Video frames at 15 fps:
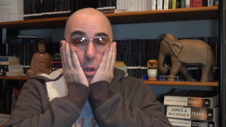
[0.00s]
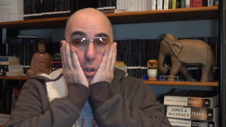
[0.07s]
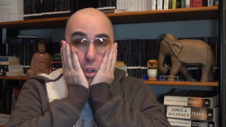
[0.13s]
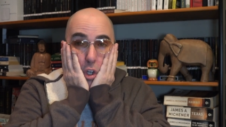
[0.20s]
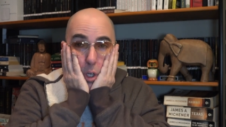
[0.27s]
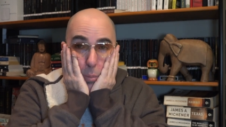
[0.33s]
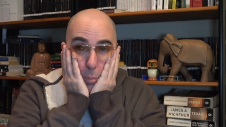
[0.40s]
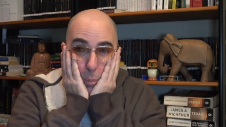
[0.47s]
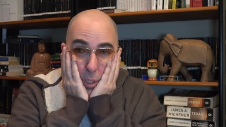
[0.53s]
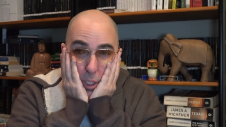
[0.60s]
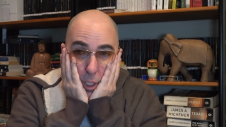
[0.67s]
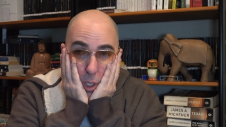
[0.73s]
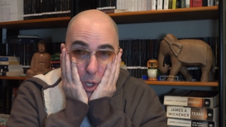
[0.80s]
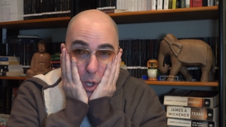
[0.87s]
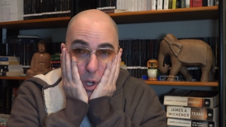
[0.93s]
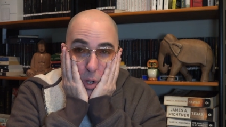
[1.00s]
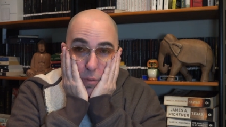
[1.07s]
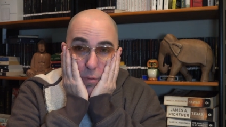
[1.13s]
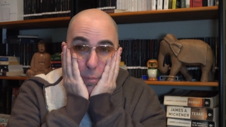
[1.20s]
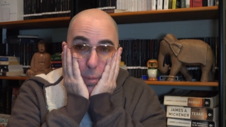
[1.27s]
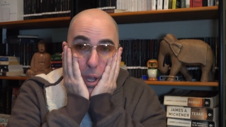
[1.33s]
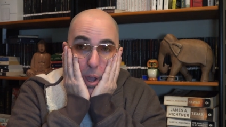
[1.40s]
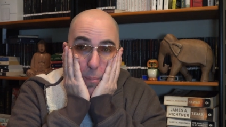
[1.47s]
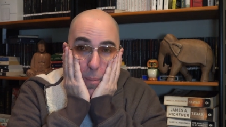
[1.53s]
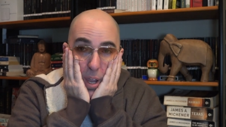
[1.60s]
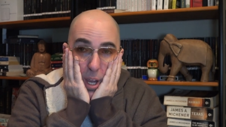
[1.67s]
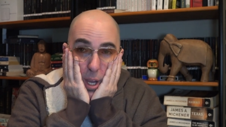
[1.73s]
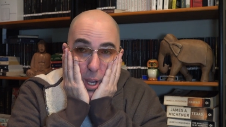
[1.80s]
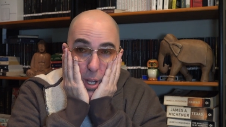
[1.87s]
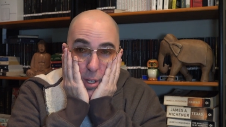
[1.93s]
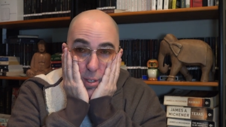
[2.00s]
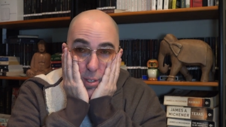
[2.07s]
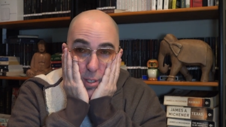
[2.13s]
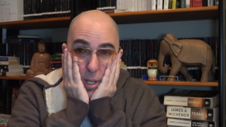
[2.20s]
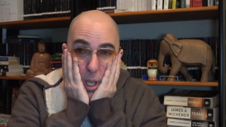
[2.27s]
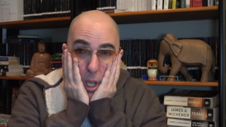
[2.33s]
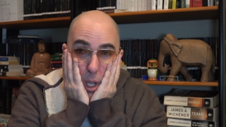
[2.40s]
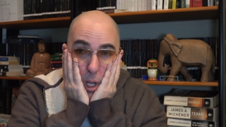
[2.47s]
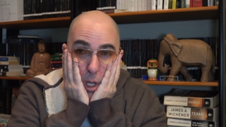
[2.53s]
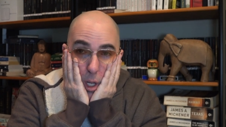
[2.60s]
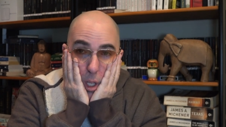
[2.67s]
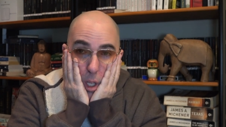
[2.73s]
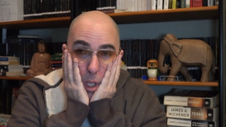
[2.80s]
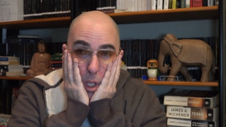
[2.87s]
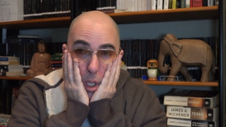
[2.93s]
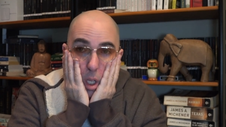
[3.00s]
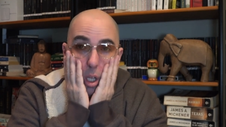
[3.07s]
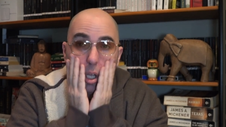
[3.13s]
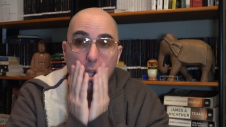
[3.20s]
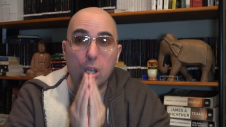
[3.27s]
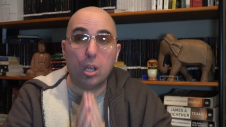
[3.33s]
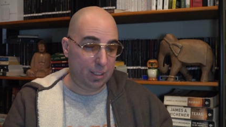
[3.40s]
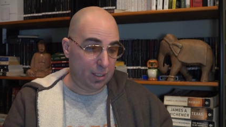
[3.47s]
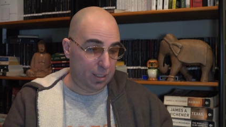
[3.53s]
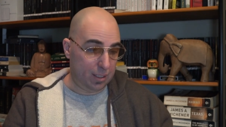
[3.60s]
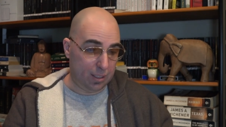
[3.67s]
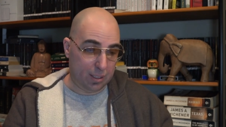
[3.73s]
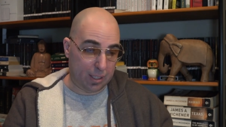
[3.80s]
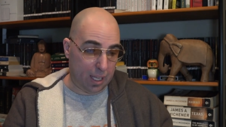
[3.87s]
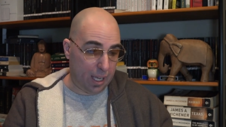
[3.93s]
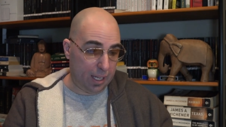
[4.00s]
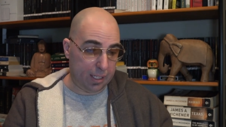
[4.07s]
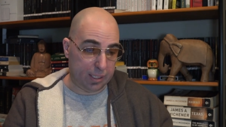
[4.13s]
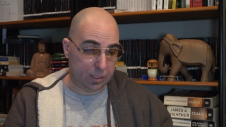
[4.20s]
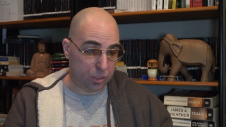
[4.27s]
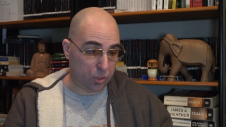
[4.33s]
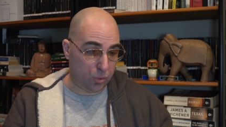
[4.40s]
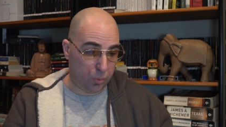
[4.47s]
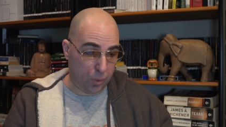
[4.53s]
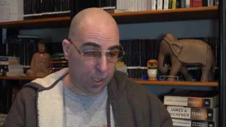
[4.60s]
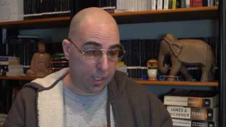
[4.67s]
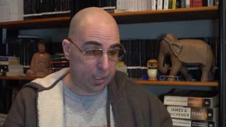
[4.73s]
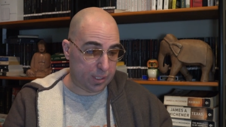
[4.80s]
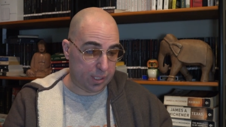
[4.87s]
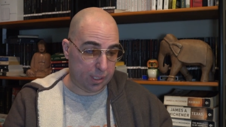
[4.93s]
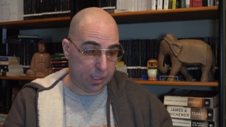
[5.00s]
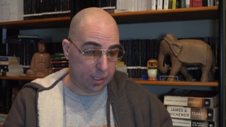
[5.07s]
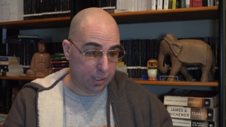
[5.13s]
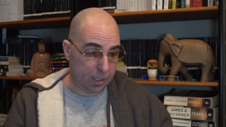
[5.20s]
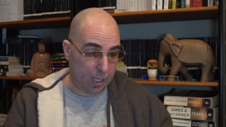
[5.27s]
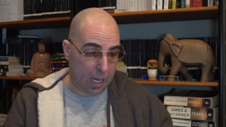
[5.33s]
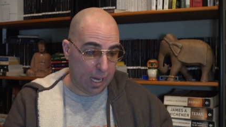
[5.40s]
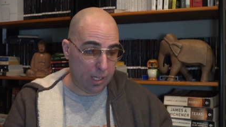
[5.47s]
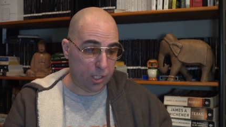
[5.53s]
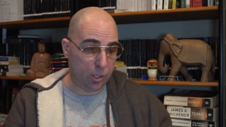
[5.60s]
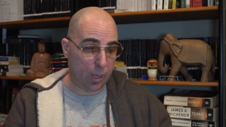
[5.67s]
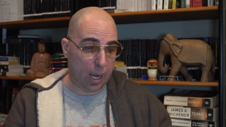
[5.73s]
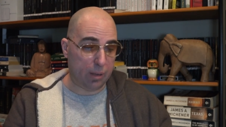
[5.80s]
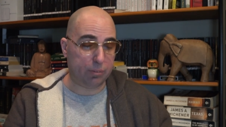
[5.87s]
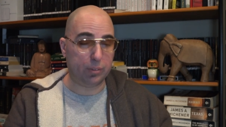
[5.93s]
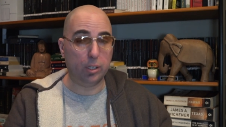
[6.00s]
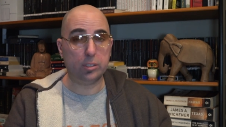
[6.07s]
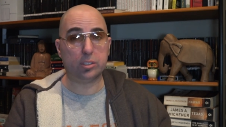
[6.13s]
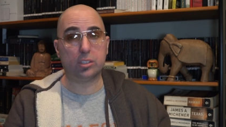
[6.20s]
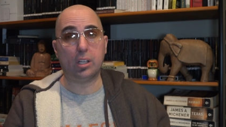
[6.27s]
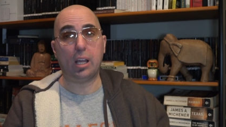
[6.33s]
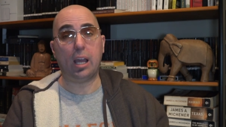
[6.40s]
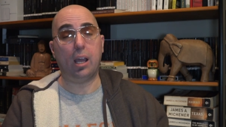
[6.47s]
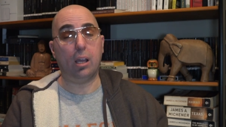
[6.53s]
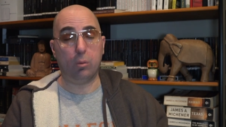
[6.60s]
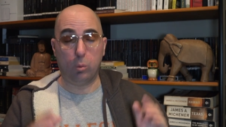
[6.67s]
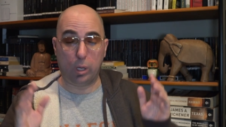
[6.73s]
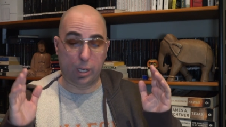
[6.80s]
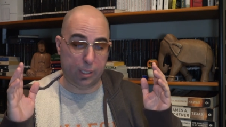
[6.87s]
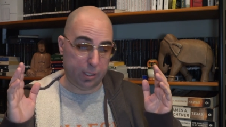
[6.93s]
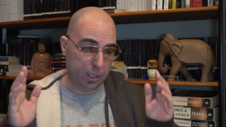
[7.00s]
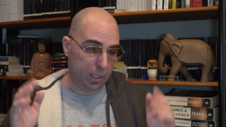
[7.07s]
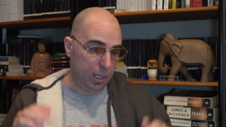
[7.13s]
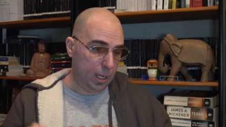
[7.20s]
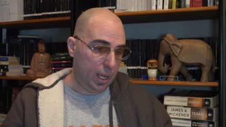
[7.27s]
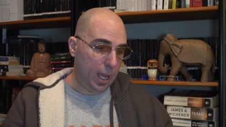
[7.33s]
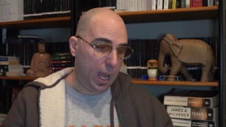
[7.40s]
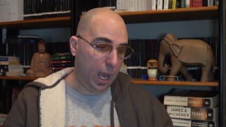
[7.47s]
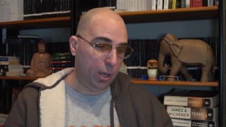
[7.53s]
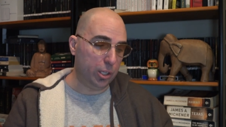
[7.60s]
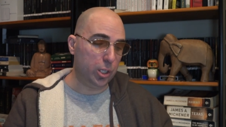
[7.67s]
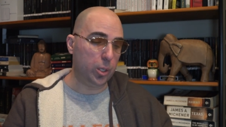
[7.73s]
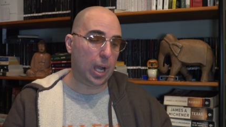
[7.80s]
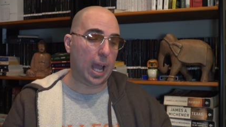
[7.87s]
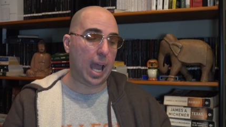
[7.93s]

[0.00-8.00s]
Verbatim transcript: She bit off my man's nut. That is crazy. How do you, first, wait, how do you